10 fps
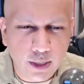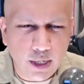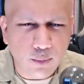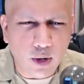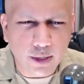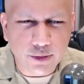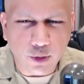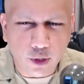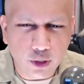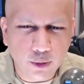while his
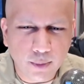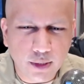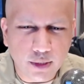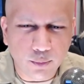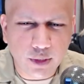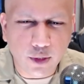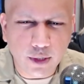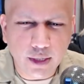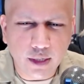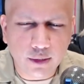argument
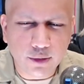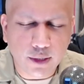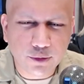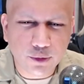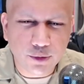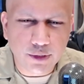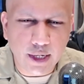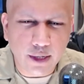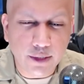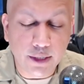regarding
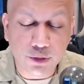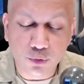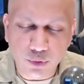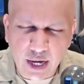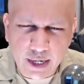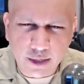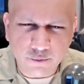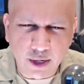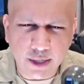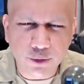unconstitutionality is
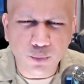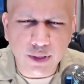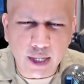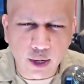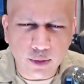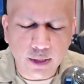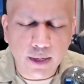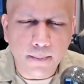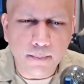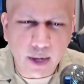creative, it is without
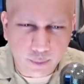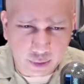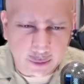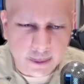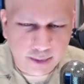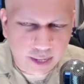merit.